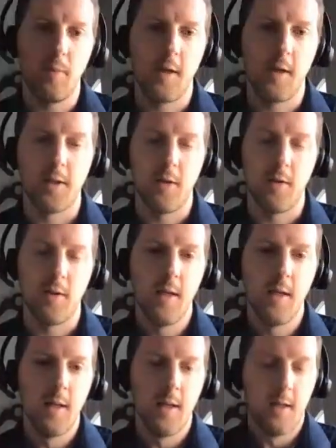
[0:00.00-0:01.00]
Because
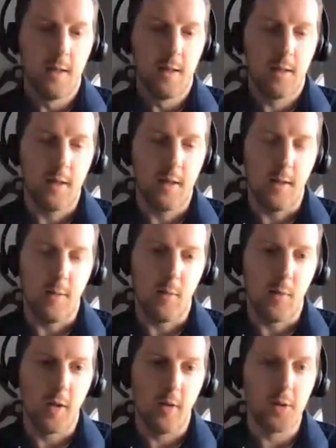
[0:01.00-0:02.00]

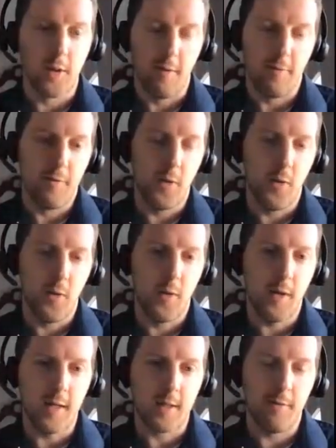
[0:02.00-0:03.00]
when you're using food
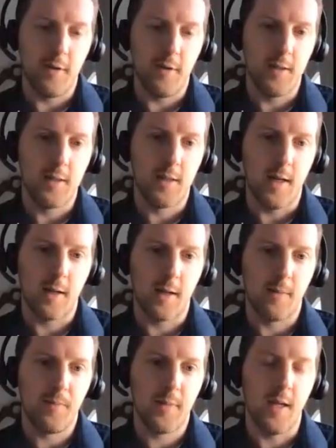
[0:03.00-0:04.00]
as a feedstock,
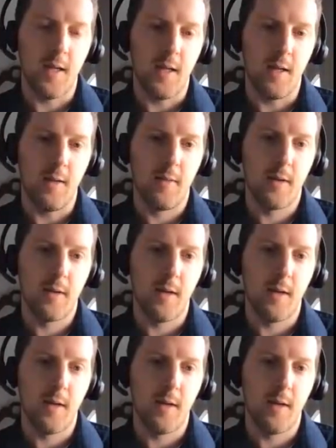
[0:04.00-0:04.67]
then